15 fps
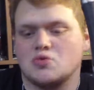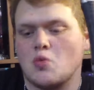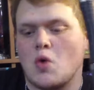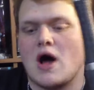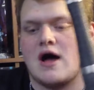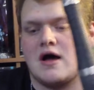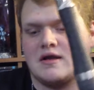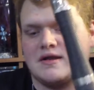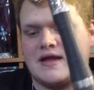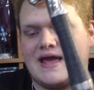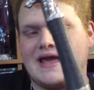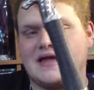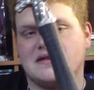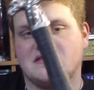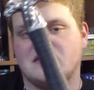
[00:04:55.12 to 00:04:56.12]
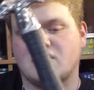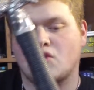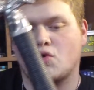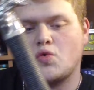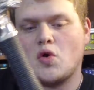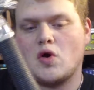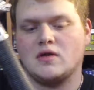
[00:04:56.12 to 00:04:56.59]
one, and the
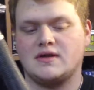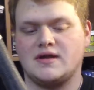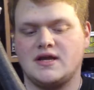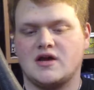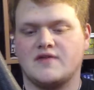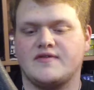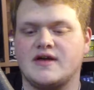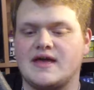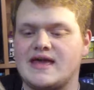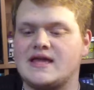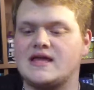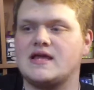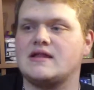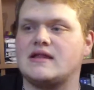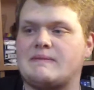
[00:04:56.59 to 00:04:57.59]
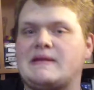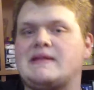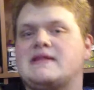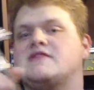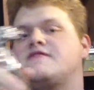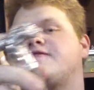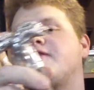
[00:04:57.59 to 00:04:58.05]
quality of it, I mean, this